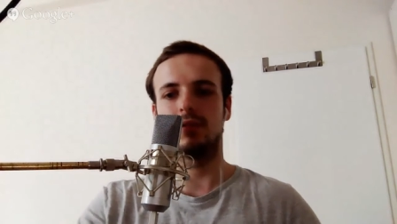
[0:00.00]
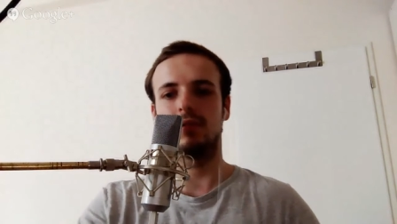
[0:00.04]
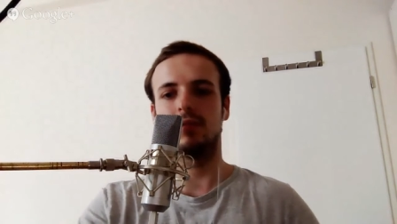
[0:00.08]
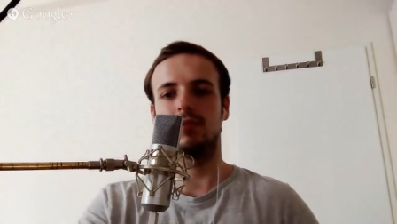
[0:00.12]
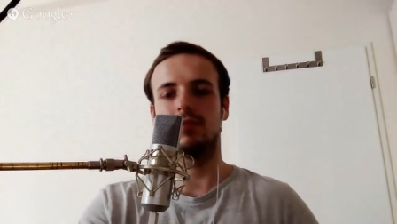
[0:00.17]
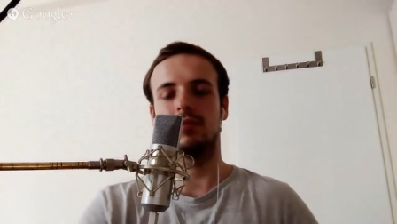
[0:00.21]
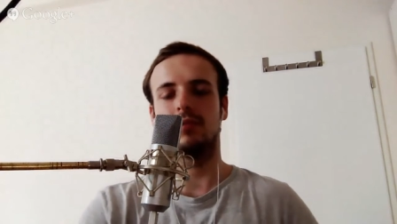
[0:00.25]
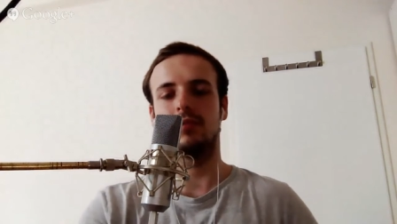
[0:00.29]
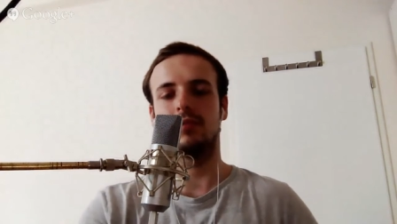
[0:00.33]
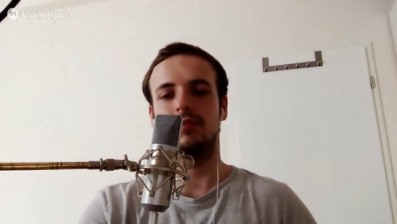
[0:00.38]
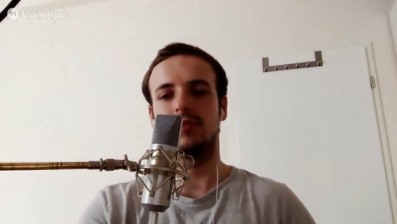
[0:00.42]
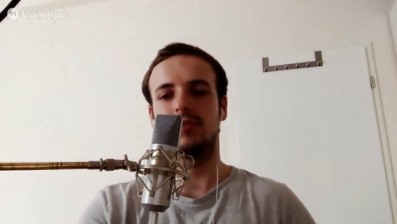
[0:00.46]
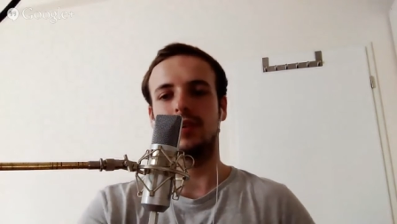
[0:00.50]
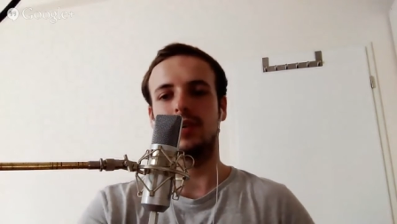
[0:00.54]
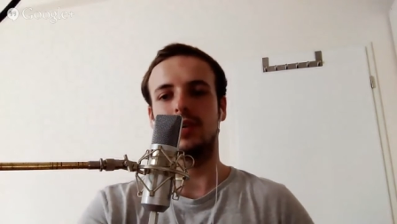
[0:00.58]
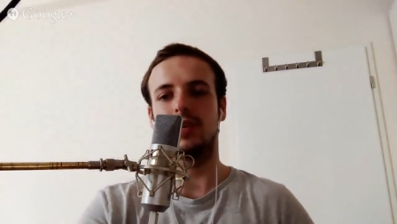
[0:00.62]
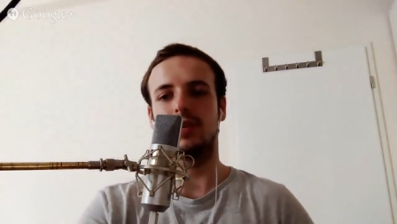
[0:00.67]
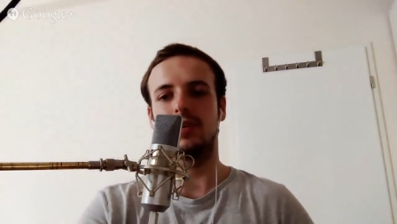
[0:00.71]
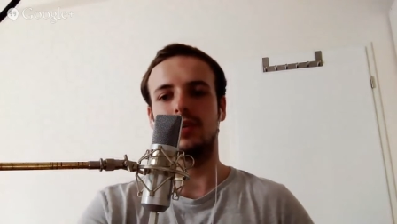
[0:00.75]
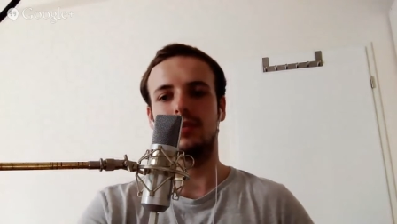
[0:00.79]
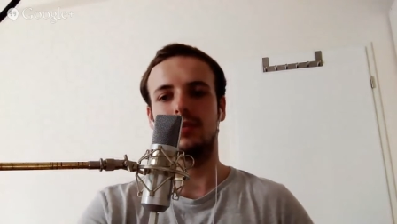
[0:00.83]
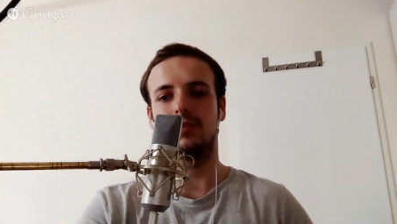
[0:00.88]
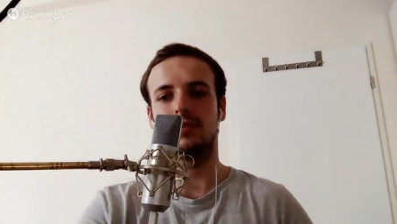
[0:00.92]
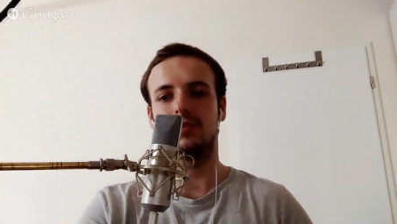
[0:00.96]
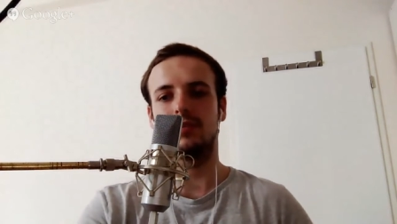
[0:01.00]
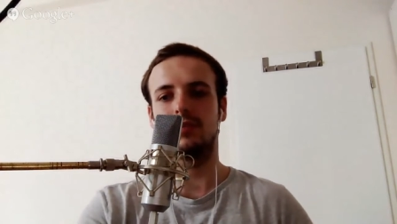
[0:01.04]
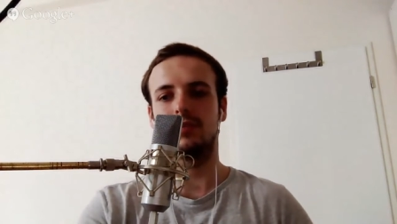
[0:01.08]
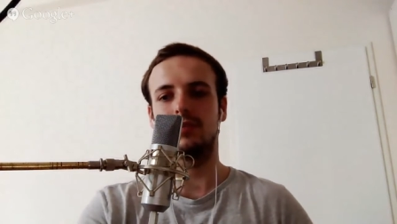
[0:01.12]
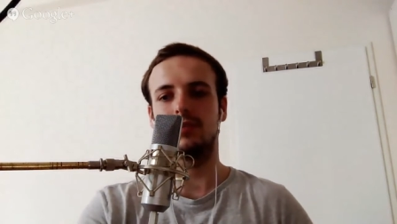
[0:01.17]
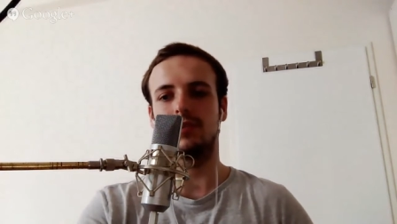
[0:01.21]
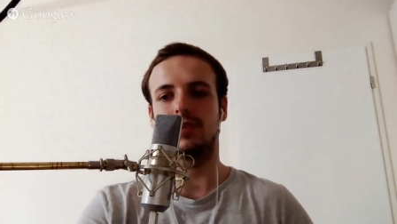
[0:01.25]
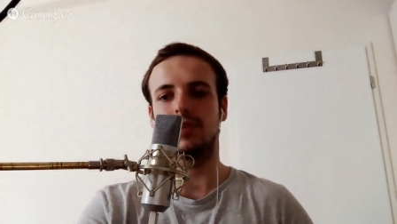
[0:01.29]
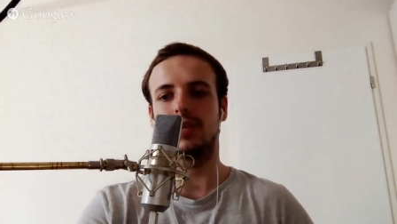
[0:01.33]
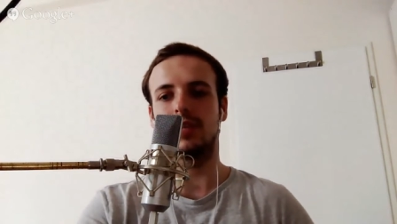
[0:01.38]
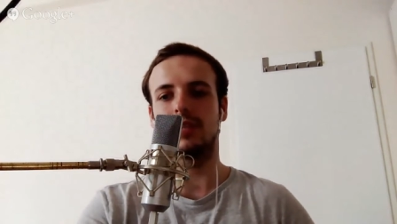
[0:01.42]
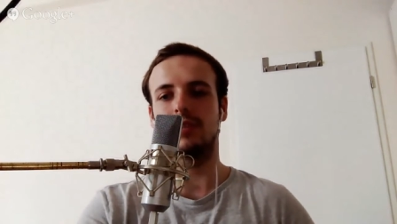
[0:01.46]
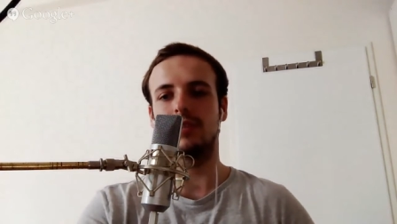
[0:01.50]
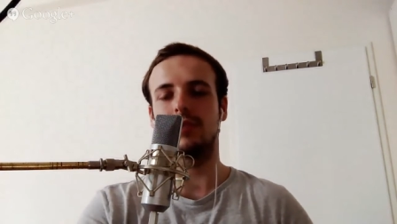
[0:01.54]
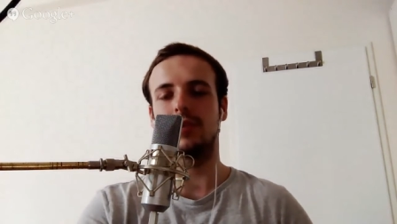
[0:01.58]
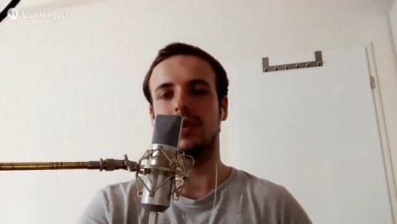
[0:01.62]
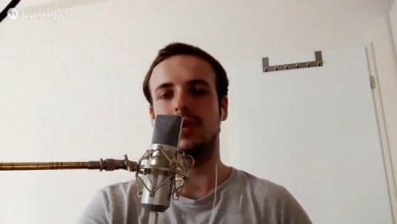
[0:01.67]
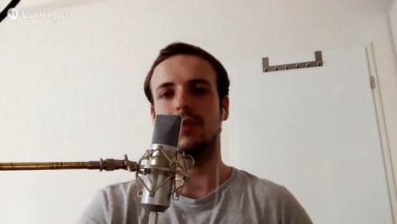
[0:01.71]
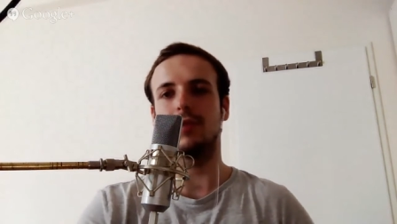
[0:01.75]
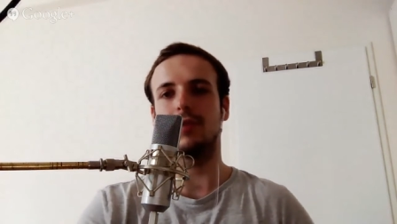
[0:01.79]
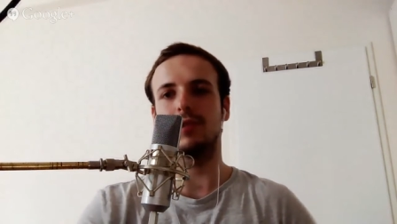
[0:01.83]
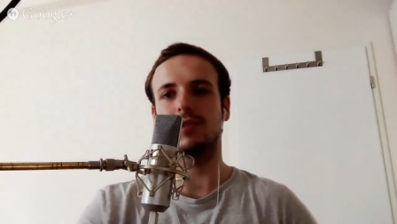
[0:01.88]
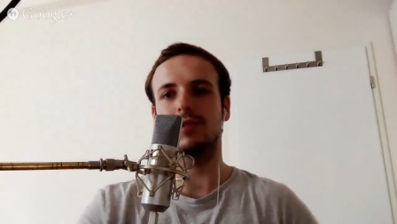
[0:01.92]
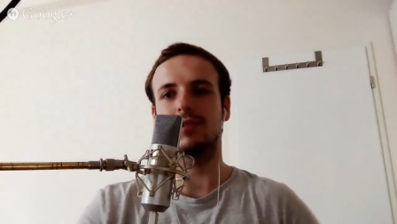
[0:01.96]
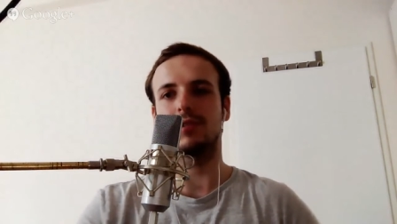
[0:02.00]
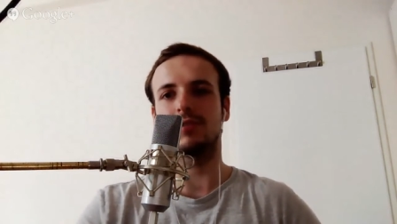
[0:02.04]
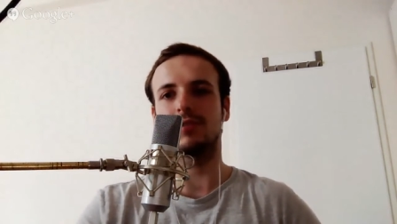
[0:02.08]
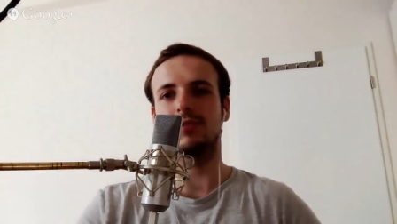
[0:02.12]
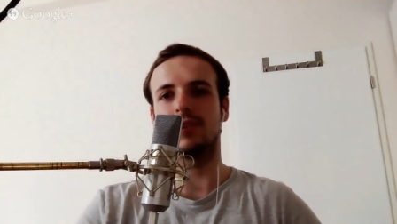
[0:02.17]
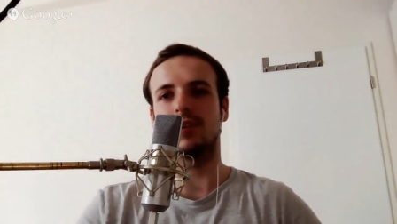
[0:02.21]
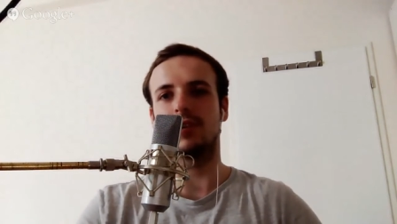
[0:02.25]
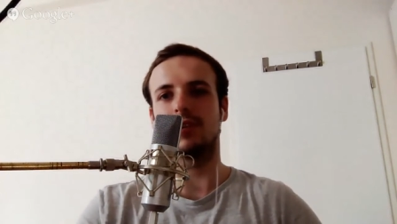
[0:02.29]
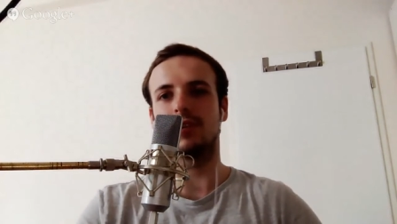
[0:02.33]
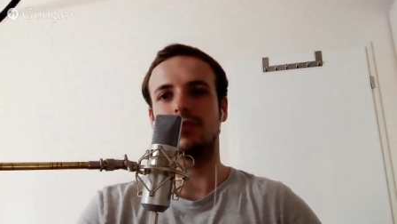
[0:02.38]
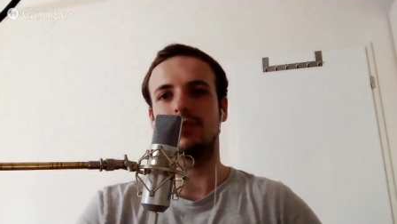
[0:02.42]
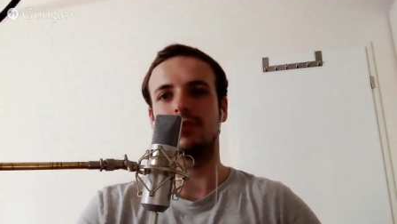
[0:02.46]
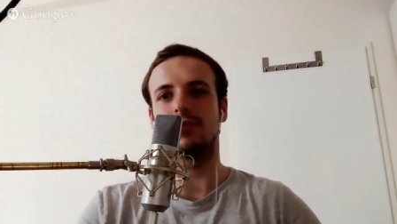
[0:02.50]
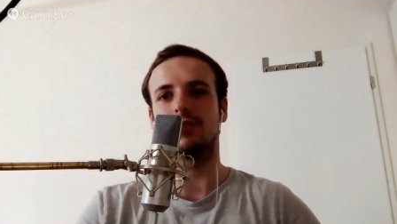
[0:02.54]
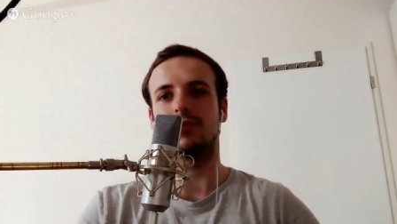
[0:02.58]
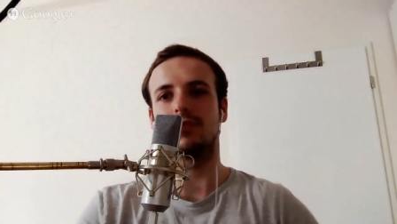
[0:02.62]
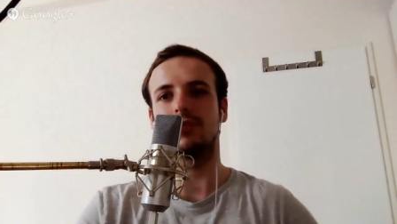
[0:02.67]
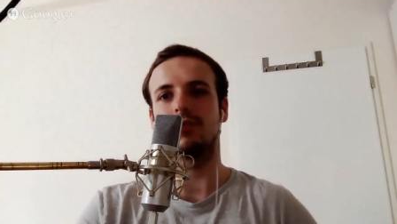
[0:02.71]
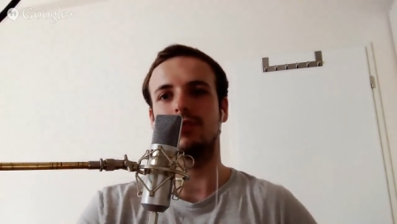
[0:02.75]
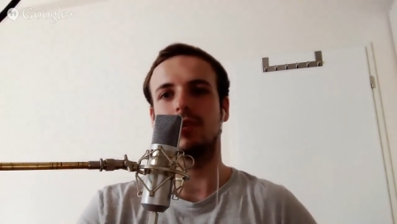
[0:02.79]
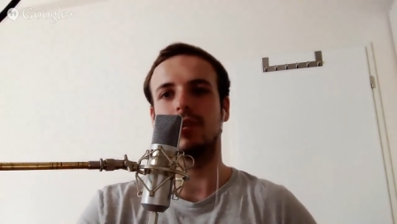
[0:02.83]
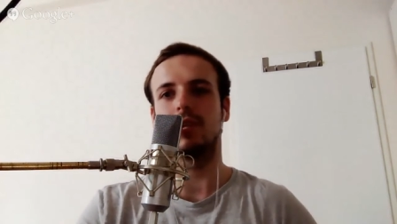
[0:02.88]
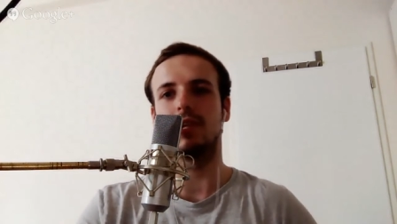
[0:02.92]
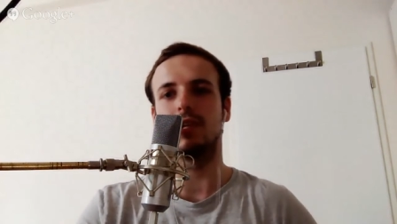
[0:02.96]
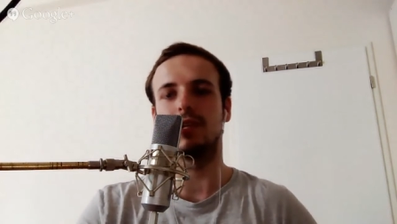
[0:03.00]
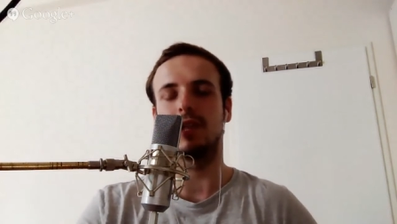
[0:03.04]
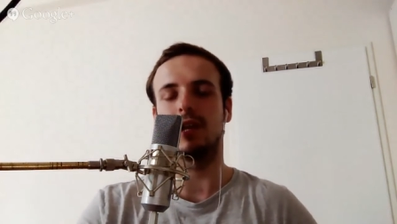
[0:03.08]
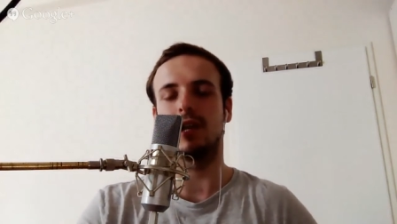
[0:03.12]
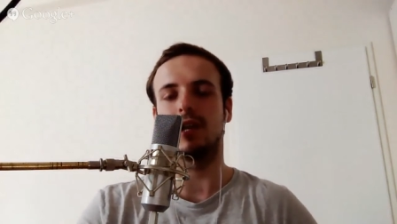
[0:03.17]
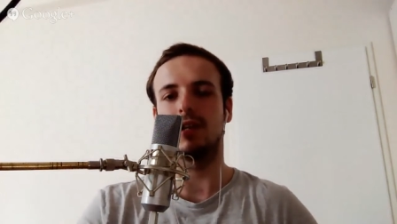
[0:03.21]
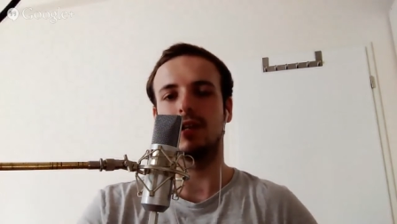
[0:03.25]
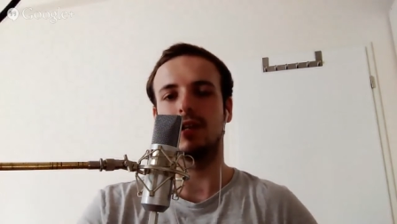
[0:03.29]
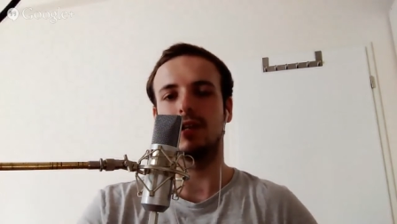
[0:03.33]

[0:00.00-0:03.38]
right. So that's what I was trying to hint at,